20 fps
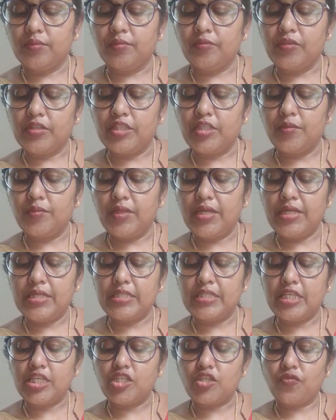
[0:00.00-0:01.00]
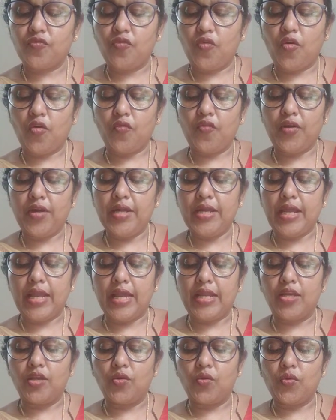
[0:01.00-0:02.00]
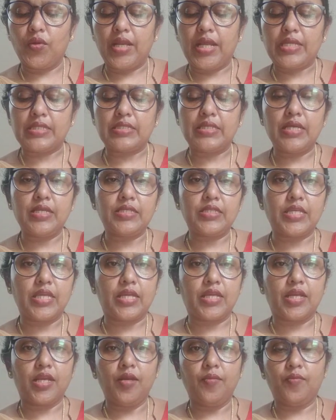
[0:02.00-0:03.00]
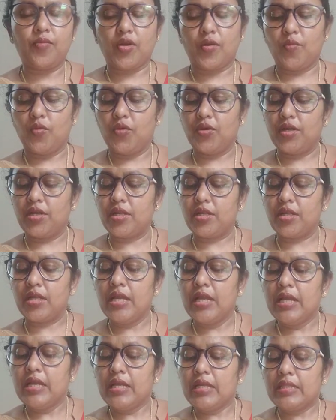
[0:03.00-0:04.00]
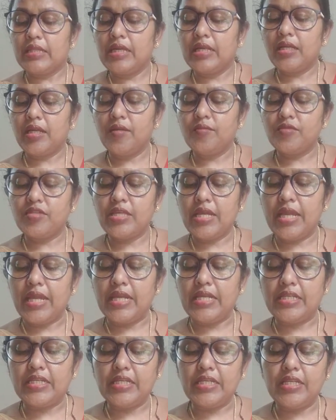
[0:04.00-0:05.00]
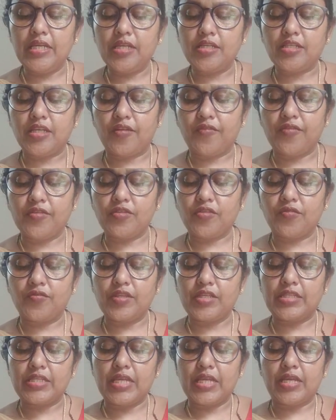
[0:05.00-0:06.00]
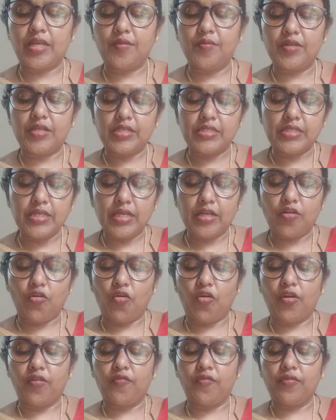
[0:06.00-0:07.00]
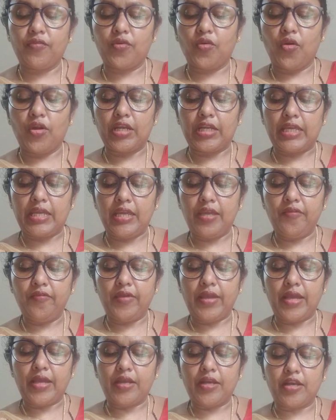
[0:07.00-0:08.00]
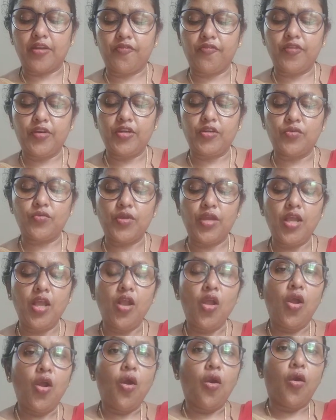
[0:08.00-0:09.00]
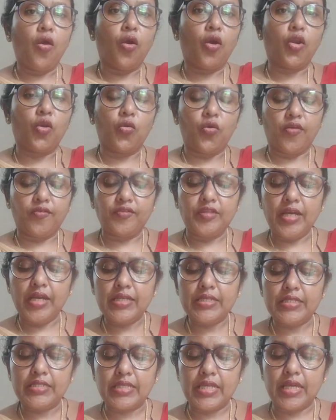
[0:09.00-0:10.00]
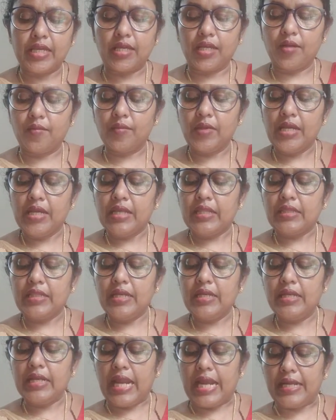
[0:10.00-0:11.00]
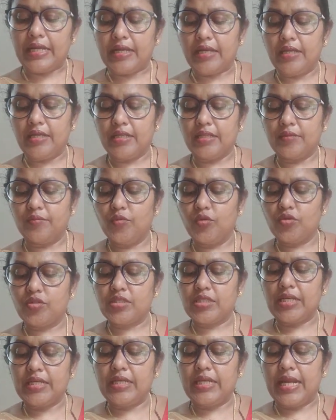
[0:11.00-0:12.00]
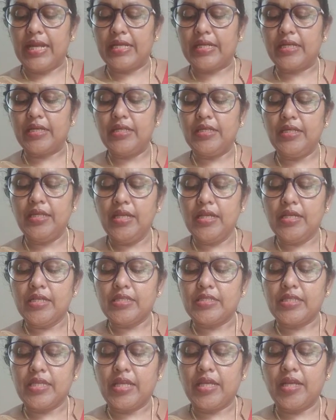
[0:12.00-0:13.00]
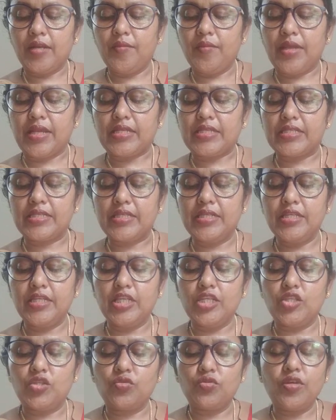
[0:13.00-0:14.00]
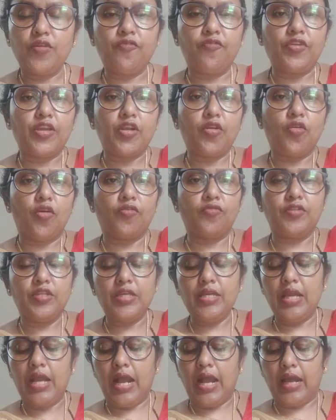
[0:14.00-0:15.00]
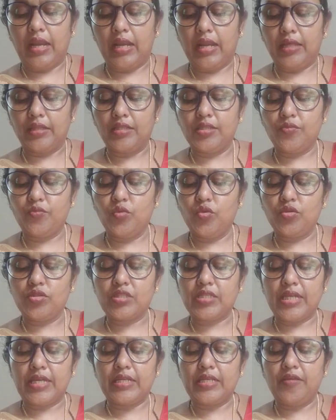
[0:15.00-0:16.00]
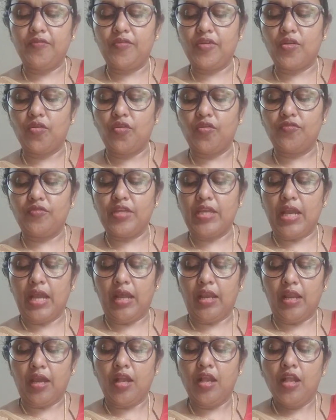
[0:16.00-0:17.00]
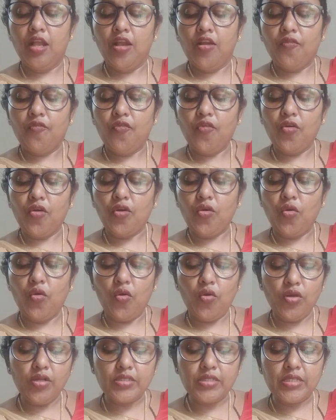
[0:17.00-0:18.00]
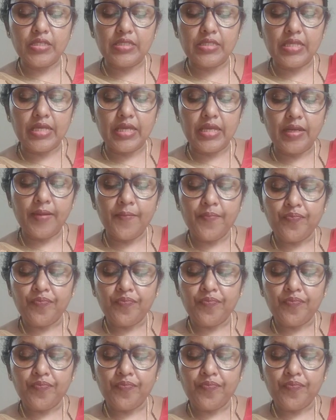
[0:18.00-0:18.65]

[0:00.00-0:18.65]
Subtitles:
vertebra is just forward and known as the sacral promontory. Then comes the anterior surface of the sacrum. It is a concave and referred to a hollow of the sacrum. Then laterally, both sides laterally, sacrum extend into the wing of the ala. They both side the wing of the ala. 4 holes is there.